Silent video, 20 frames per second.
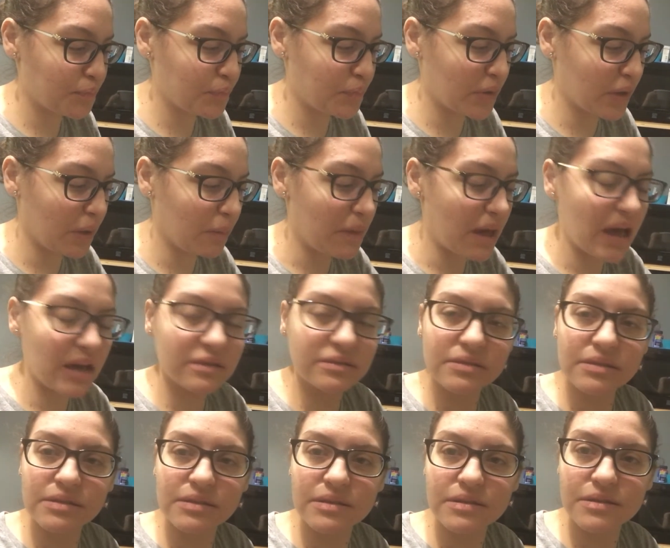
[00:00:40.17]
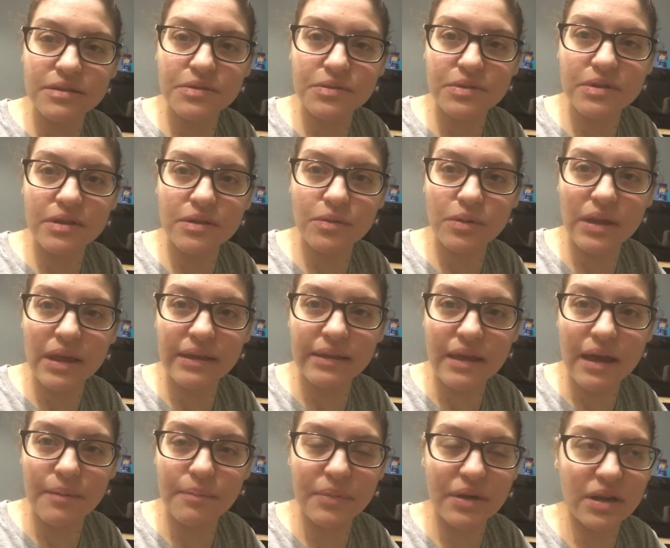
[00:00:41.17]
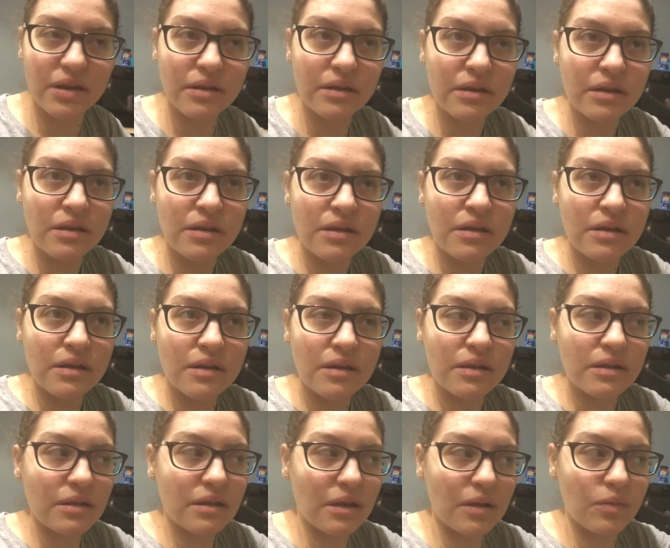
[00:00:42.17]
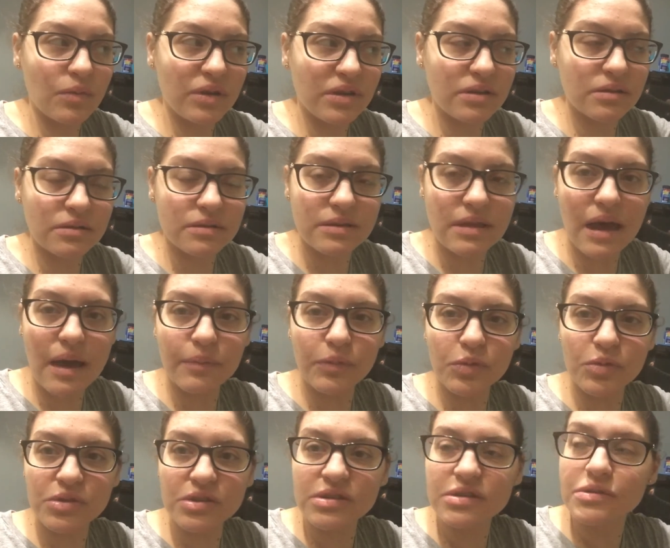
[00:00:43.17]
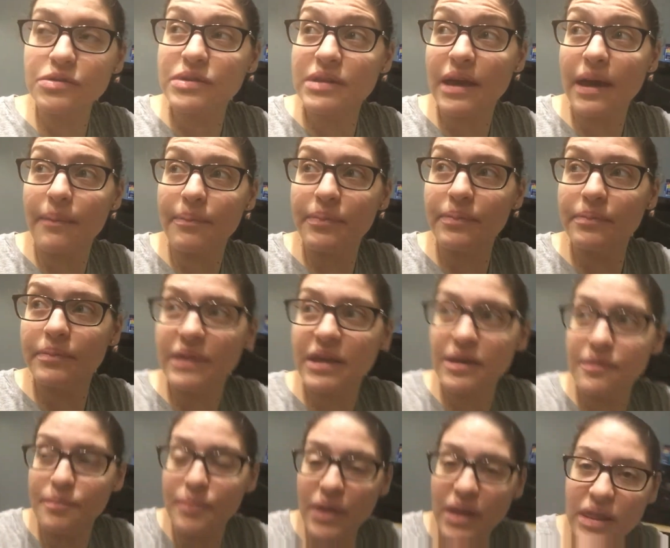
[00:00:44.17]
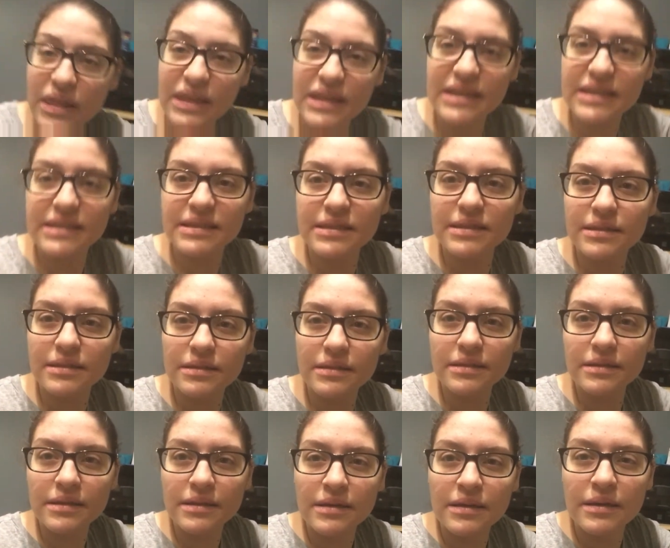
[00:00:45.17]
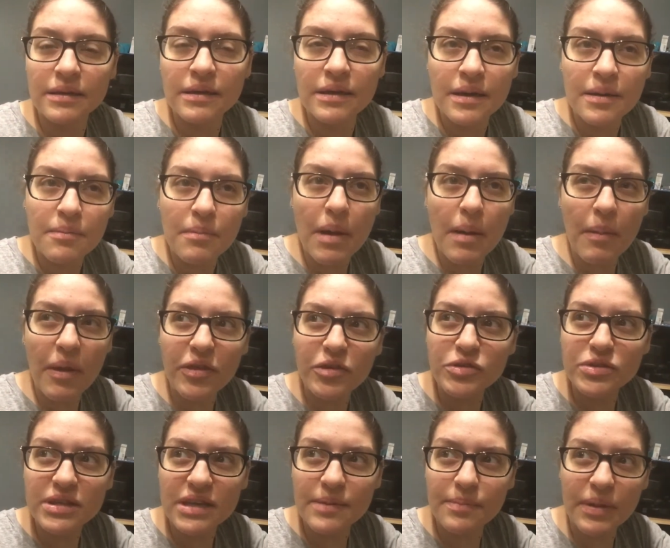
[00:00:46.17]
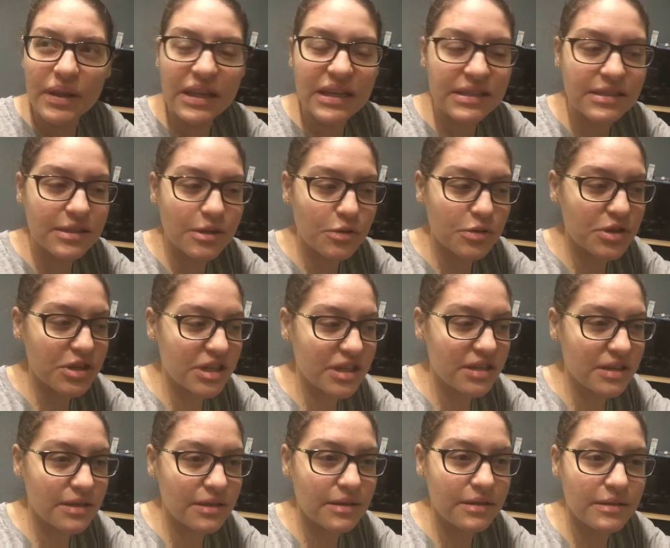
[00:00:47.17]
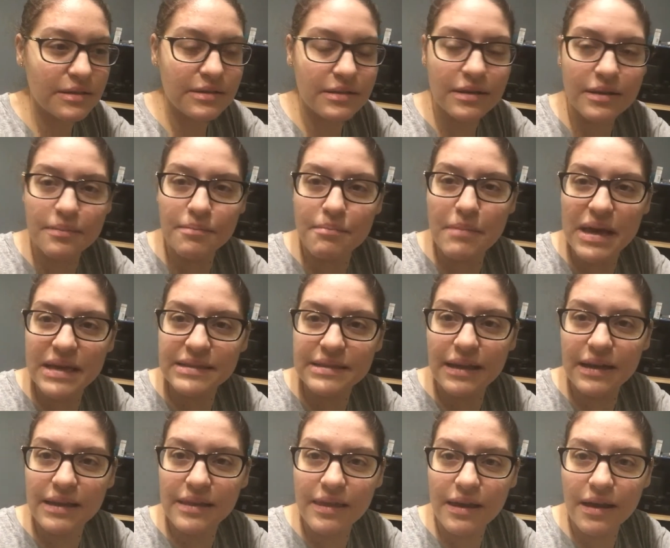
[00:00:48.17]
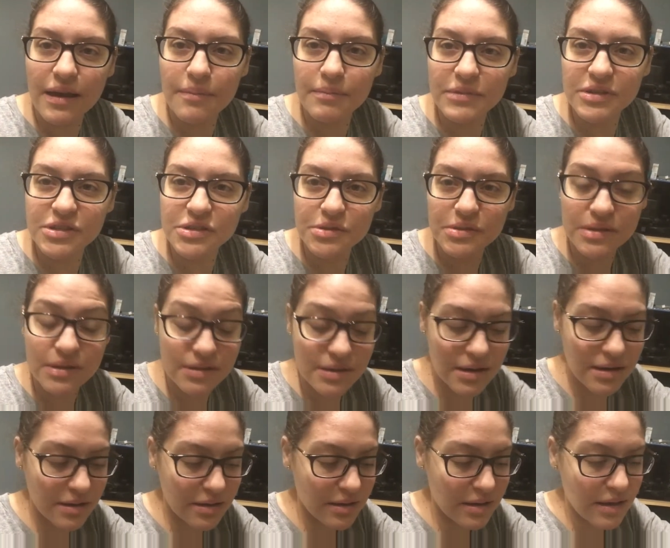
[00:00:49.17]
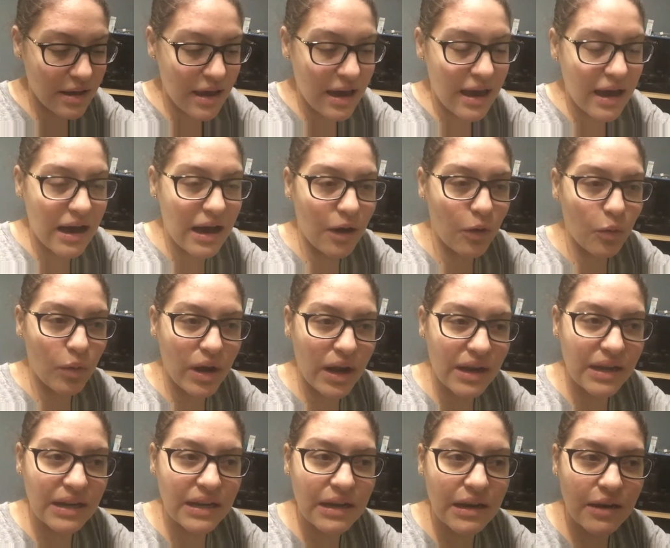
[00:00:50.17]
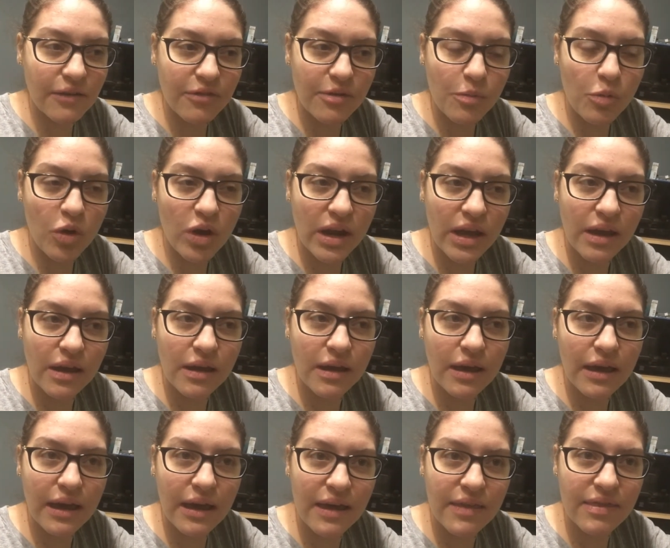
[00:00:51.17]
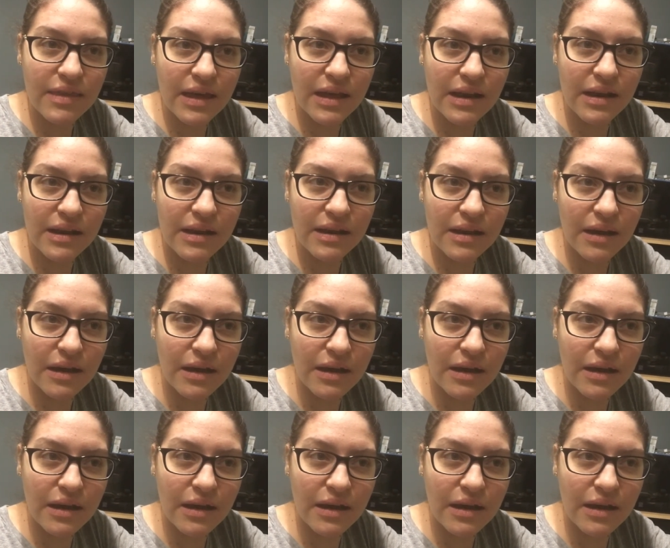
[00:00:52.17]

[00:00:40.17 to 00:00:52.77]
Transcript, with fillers: pill boxes, and she used to do it like that, but then we just stopped. We just used to keep a list. My mother used to keep a list so she didn't mess anything up, and she used to take out what I needed every morning. And then